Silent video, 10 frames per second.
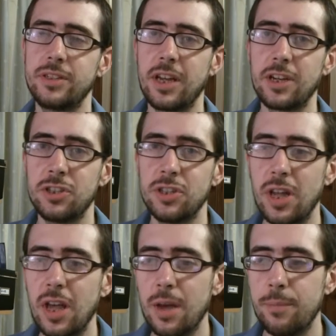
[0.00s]

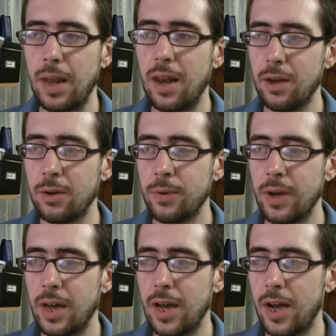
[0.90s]
section below.
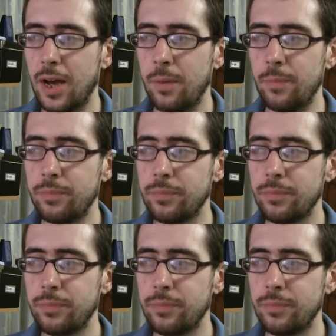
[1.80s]
Are